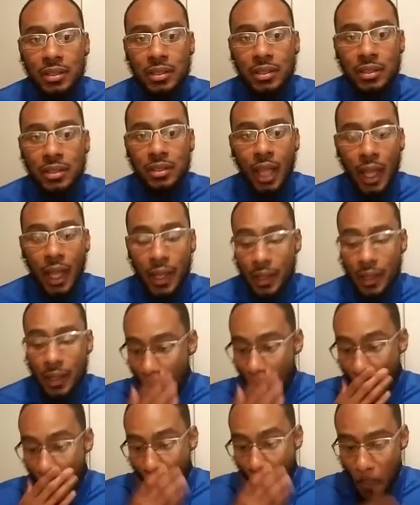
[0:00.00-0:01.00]
Like,
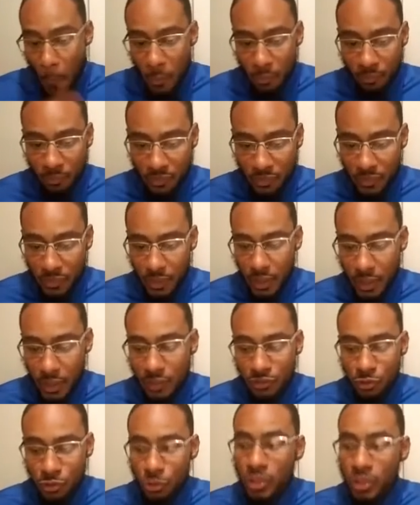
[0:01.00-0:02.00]

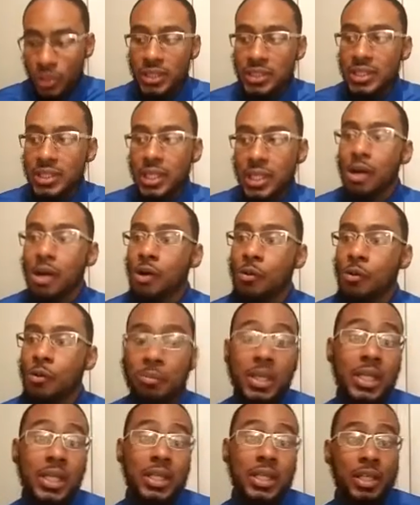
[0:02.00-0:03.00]
if you could tell
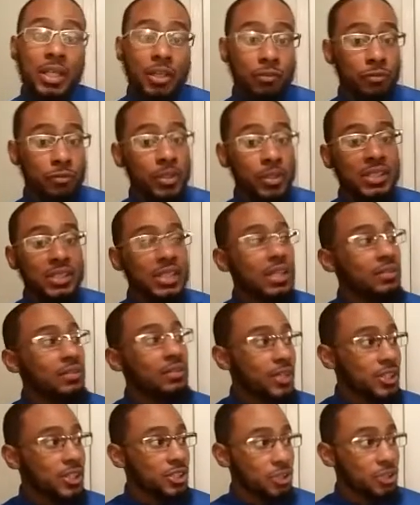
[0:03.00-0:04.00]
me, a real estate
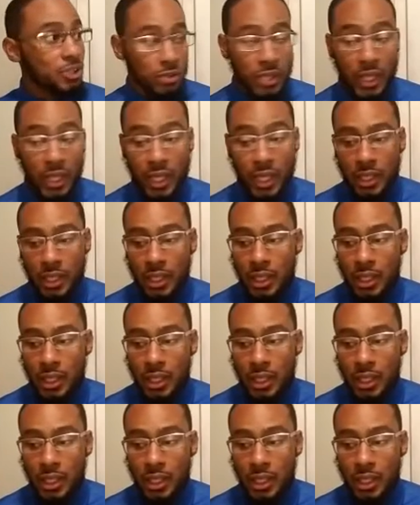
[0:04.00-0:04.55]
investor, that